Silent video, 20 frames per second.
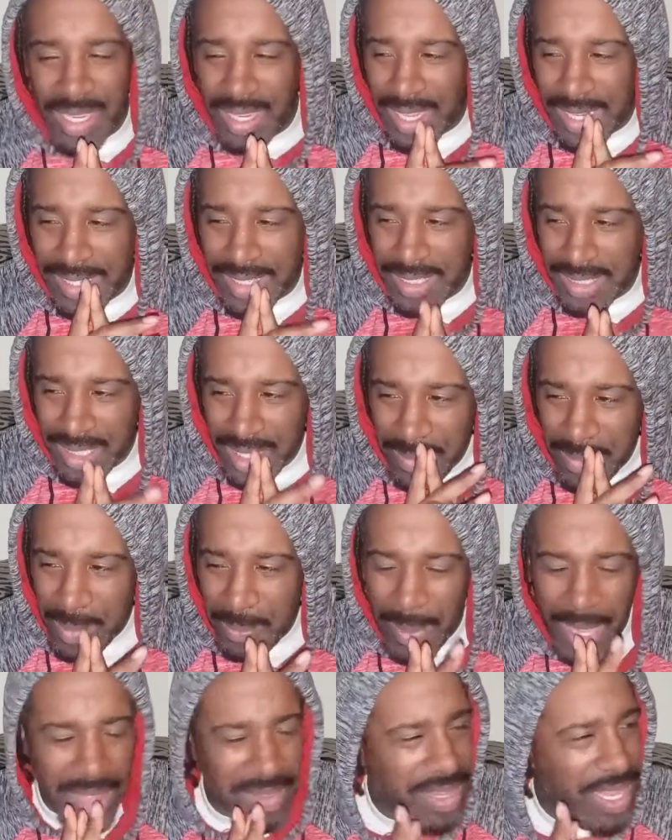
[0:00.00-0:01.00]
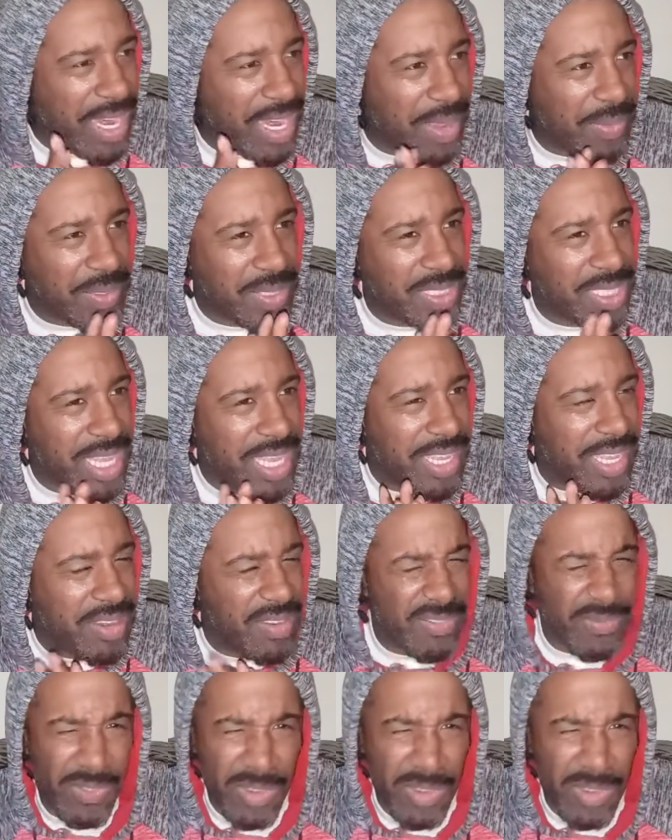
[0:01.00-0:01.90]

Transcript: Like, cause something about that I was thinking